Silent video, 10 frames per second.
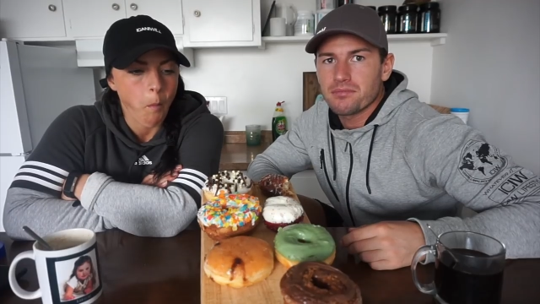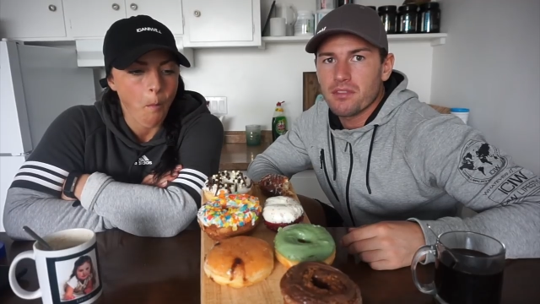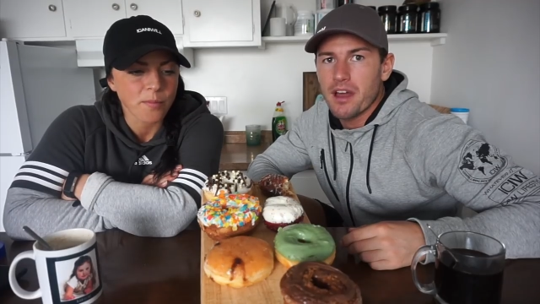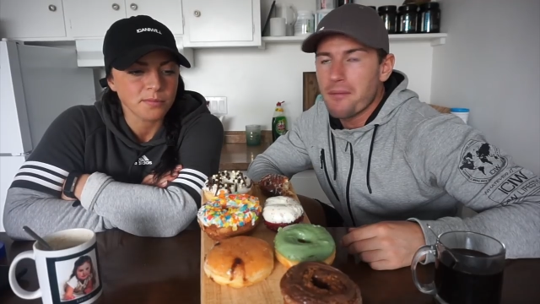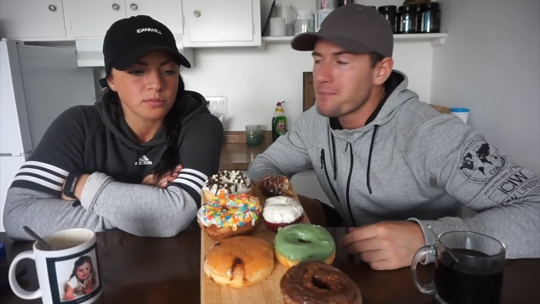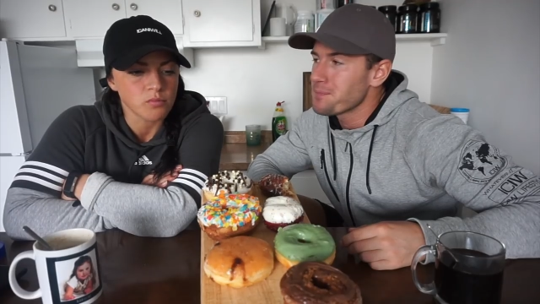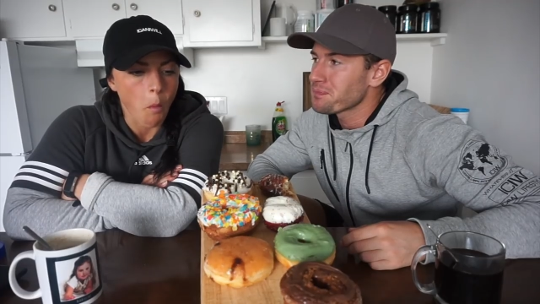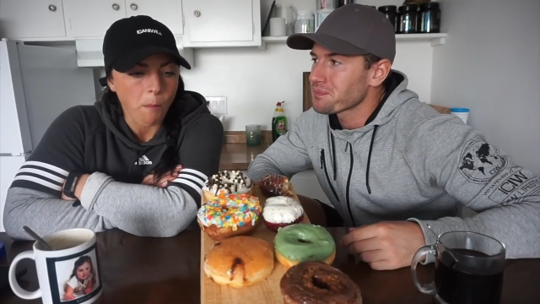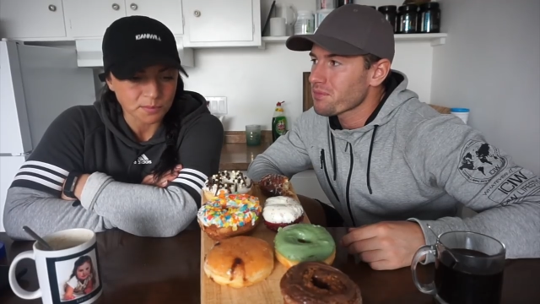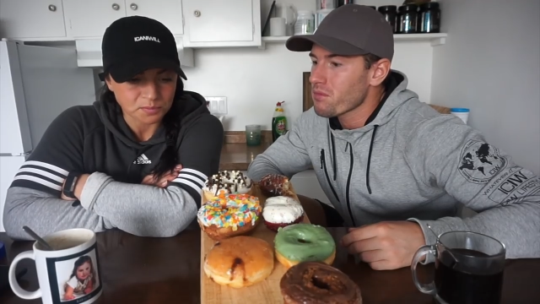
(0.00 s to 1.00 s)
Speaker 1: Yeah.
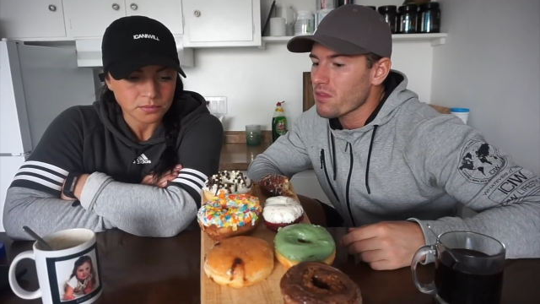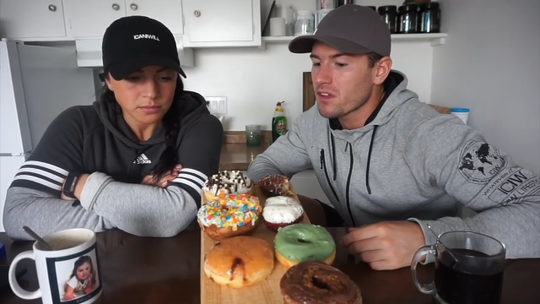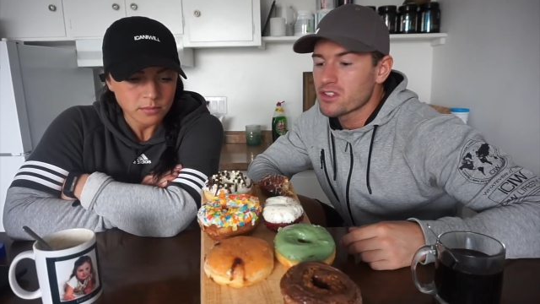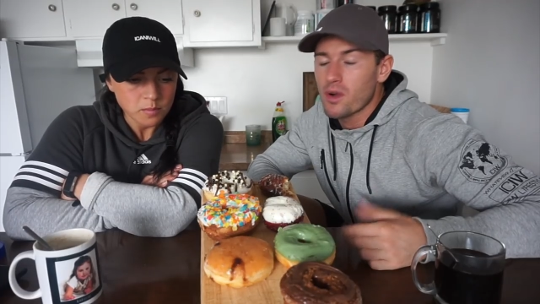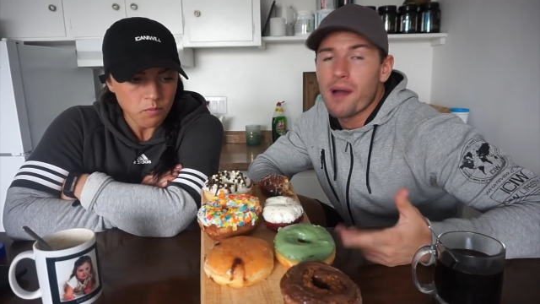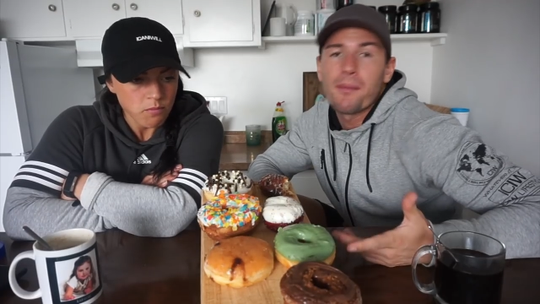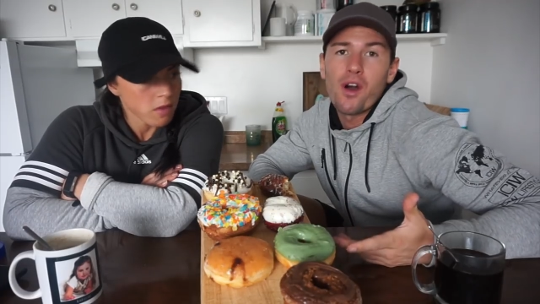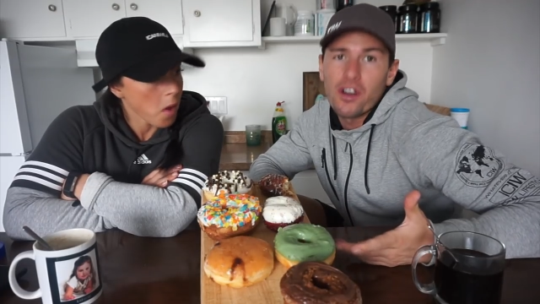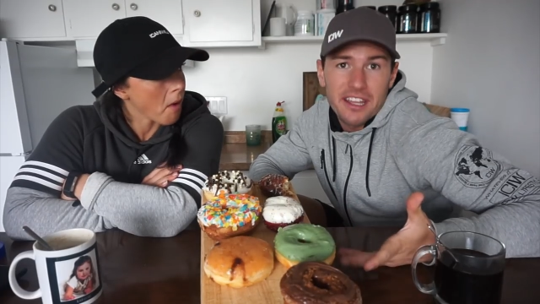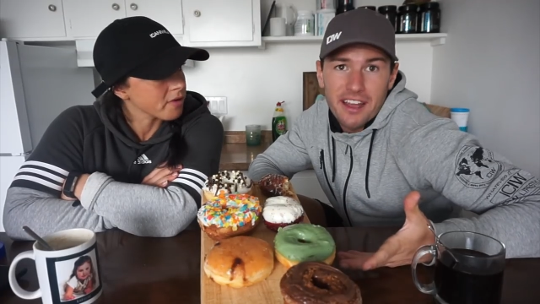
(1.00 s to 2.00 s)
So I'm a
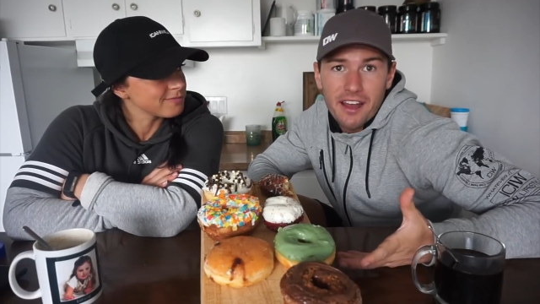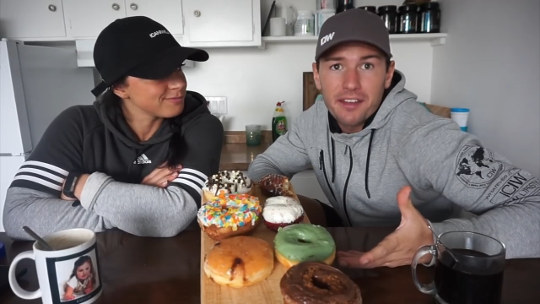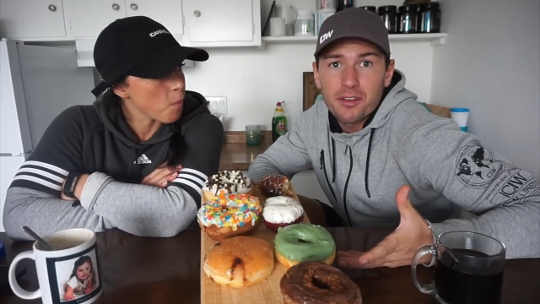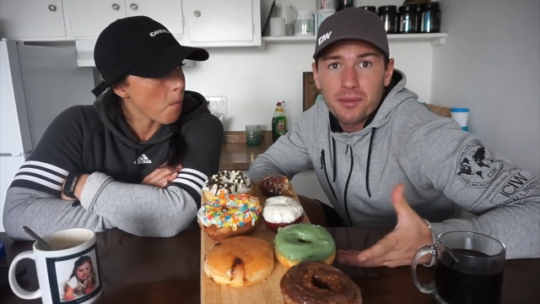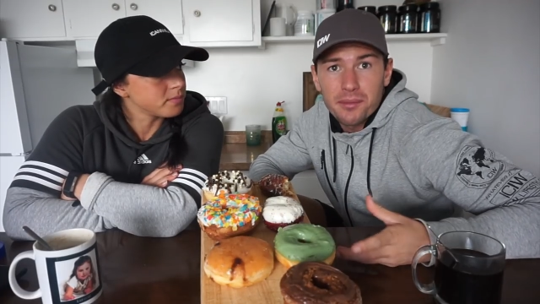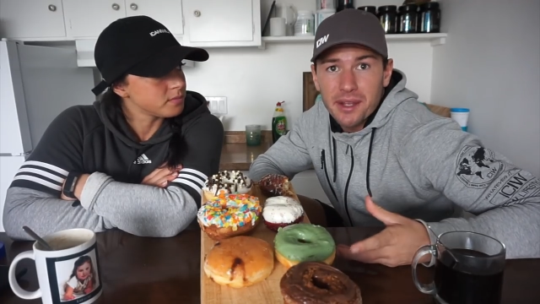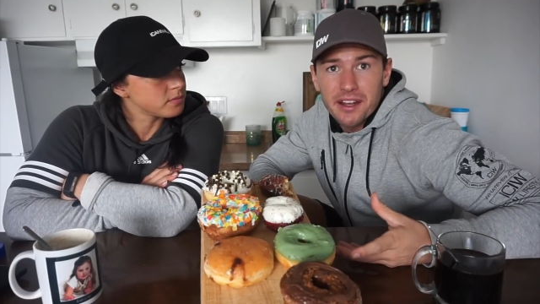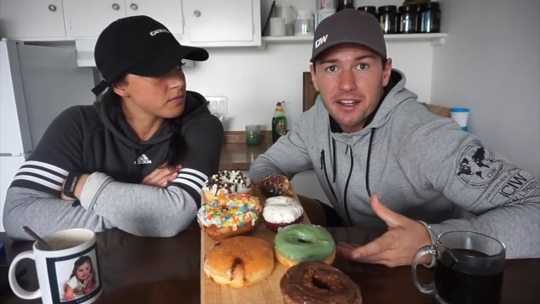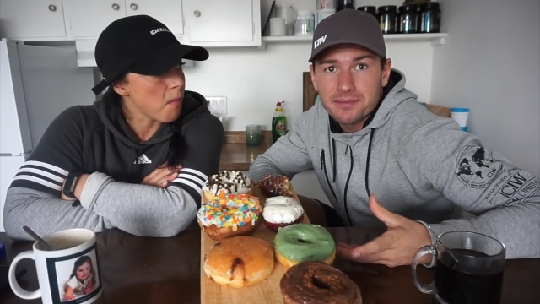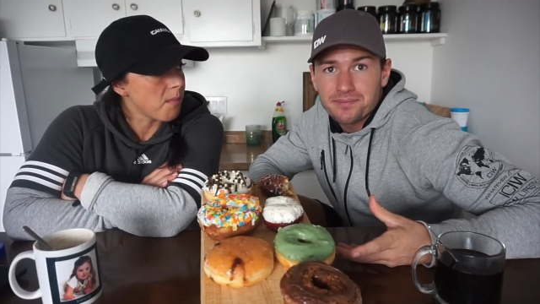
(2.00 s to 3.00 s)
hockey guy from the
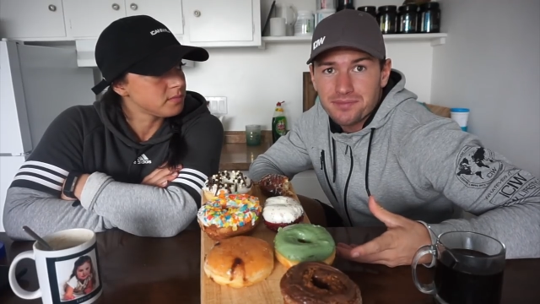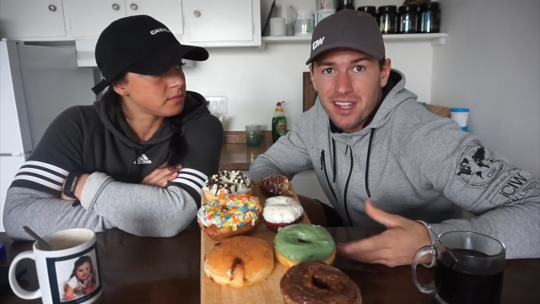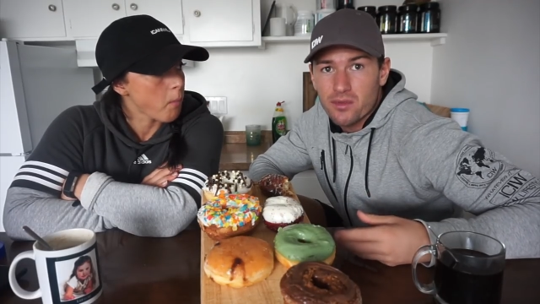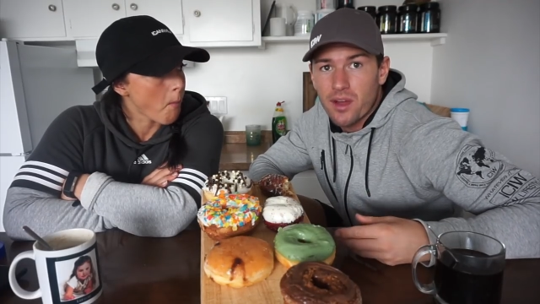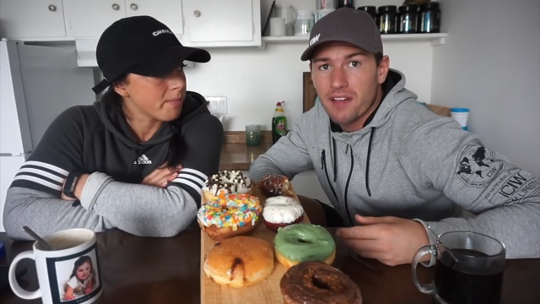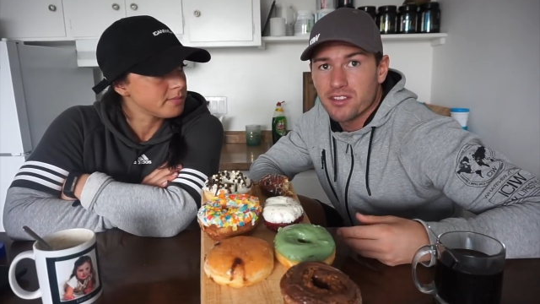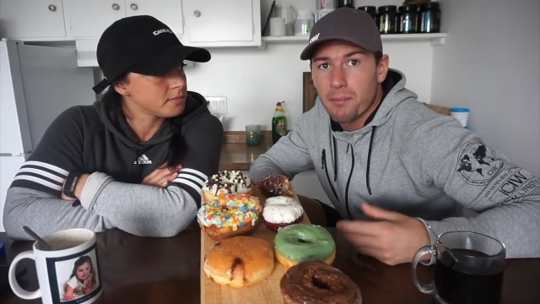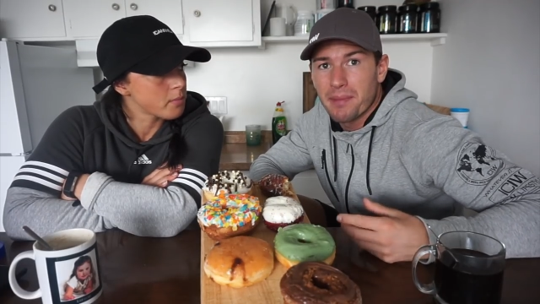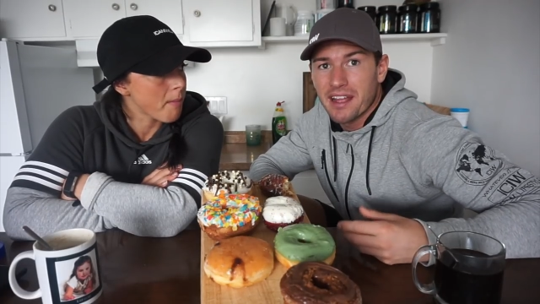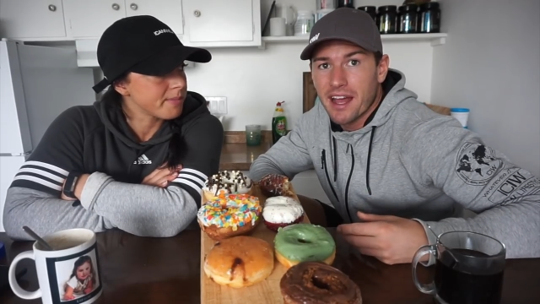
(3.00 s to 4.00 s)
beginning. That's why I have some
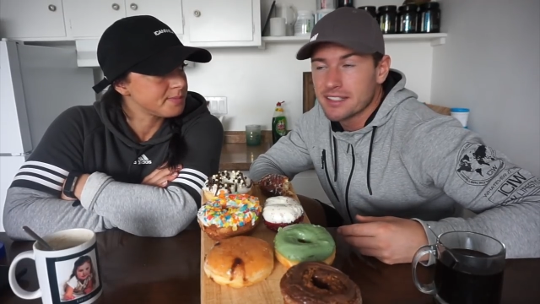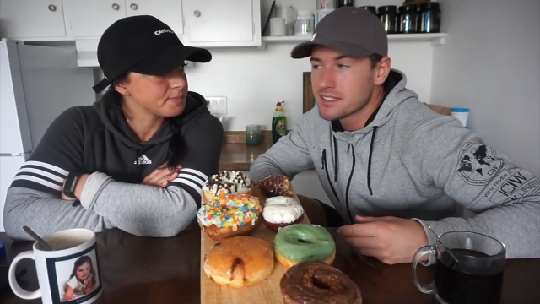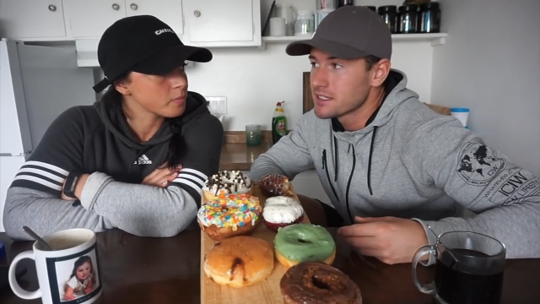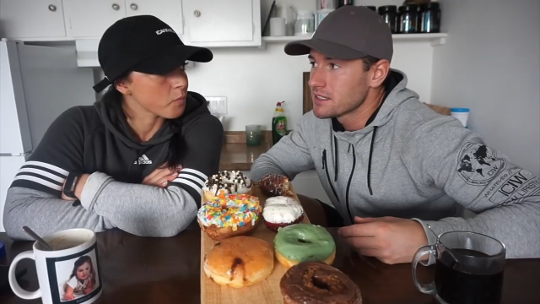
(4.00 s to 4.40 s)
big ass.